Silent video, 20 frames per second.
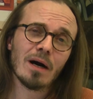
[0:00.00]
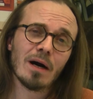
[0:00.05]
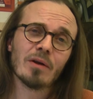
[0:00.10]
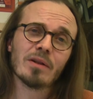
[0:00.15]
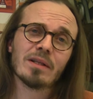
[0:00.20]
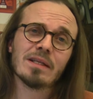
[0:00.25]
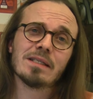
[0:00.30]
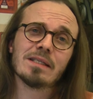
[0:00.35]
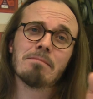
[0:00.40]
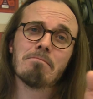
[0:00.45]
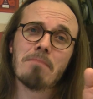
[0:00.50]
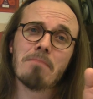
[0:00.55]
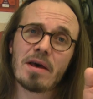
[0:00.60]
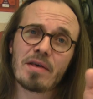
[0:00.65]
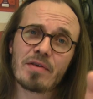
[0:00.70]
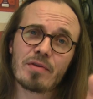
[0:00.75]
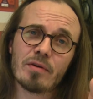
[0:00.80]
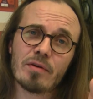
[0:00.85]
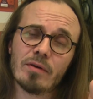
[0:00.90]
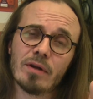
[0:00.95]
this
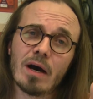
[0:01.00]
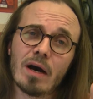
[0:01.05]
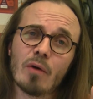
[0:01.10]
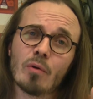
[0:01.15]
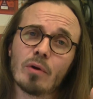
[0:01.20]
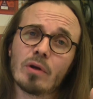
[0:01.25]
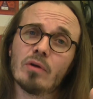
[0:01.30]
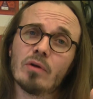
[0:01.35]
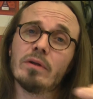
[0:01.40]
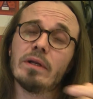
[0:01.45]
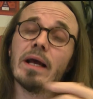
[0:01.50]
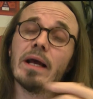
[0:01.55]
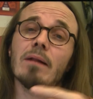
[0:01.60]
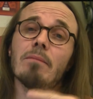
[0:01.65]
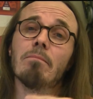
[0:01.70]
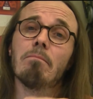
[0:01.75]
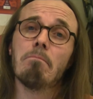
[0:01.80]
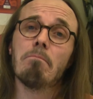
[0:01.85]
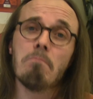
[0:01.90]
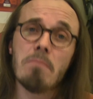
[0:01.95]
method, how it could help
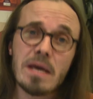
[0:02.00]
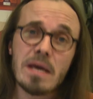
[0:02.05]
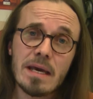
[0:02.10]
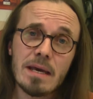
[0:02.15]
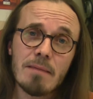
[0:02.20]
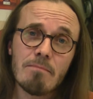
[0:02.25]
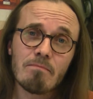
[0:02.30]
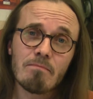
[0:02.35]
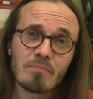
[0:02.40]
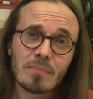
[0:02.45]
me,